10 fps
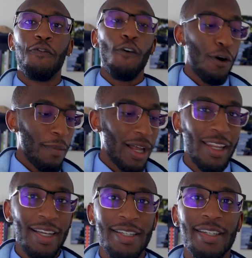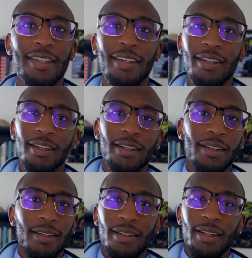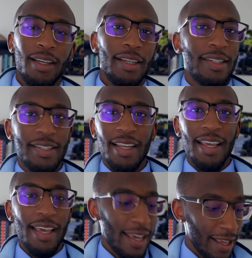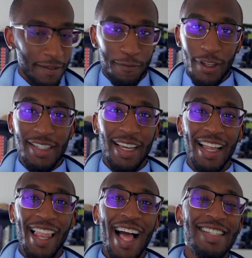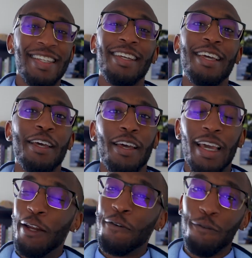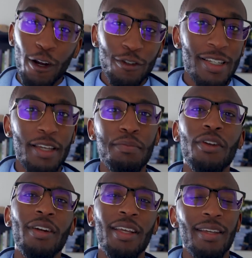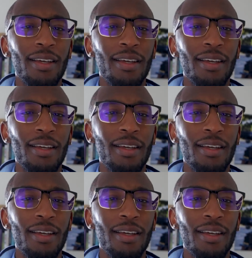4 on my list, it's just a hit. It's a classic in the fragrance community.